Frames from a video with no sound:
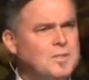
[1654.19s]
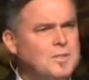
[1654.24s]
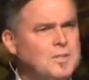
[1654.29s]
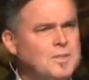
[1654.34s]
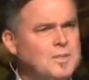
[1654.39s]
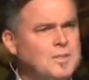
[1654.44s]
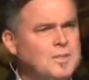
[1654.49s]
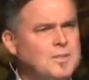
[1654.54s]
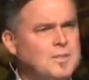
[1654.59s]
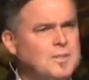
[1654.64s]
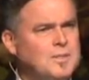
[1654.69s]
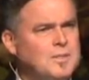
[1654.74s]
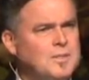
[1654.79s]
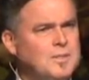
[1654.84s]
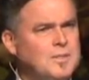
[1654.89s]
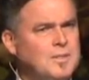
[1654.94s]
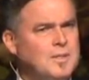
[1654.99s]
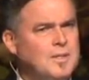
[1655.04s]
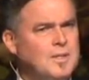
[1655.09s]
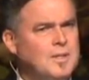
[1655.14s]

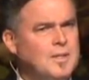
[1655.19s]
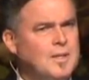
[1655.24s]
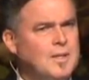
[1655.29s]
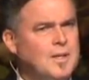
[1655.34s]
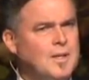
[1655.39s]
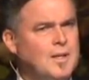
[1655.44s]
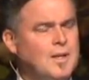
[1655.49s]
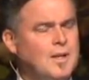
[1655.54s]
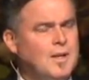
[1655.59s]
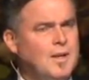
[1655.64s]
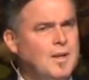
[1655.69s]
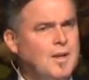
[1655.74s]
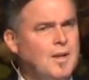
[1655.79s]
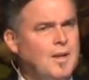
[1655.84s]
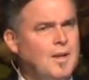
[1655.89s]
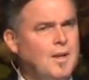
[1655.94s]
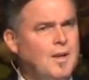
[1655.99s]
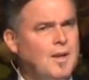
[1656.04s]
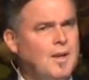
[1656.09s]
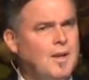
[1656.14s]
No one is speaking in this clip.